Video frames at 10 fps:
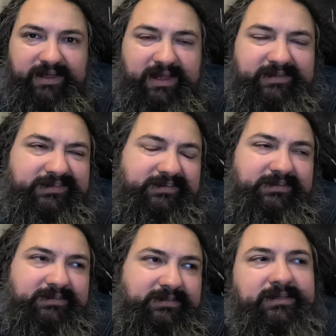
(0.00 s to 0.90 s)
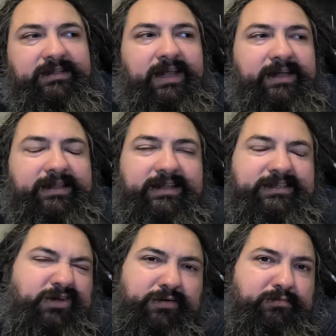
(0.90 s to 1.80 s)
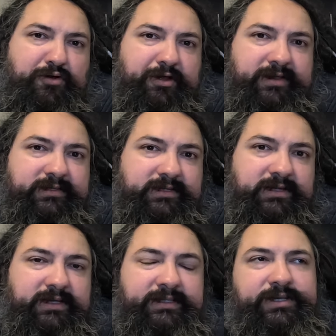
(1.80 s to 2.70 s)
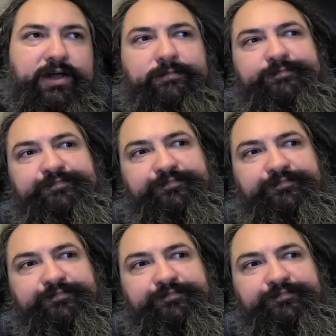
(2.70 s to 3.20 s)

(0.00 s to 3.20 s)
That's so important. And so